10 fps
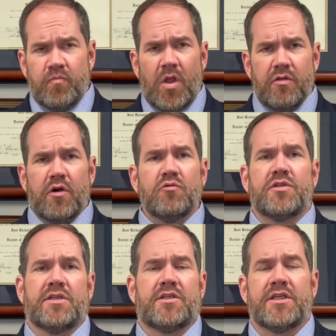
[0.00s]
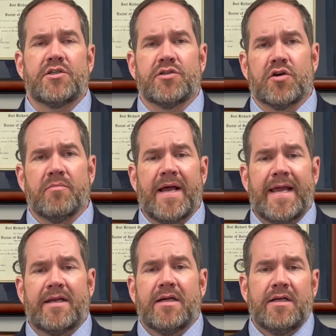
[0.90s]
Those decisions are
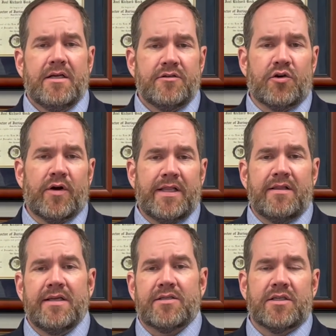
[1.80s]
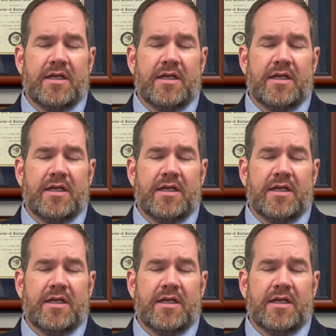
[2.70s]
made during this